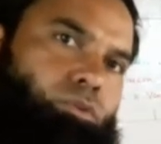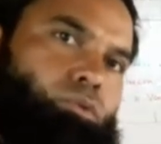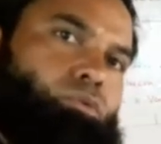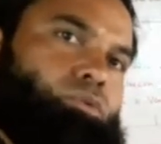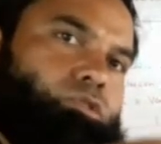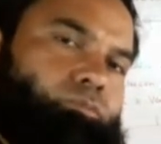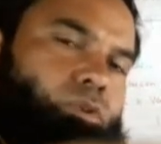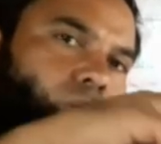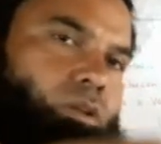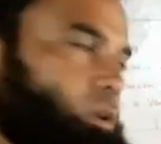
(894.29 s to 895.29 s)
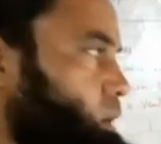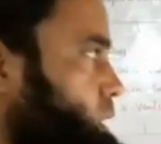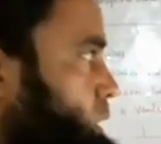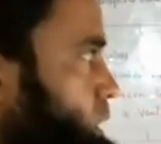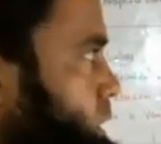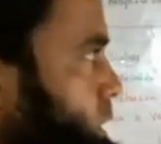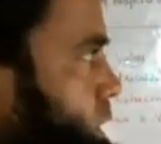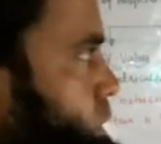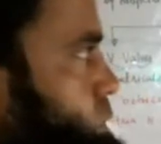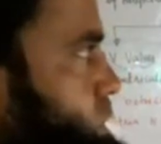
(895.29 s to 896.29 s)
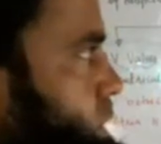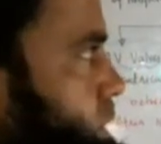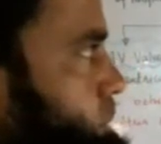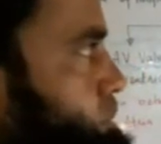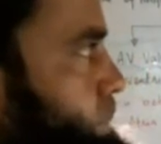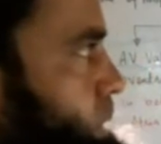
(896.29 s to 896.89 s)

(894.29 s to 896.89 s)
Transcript: do spot into the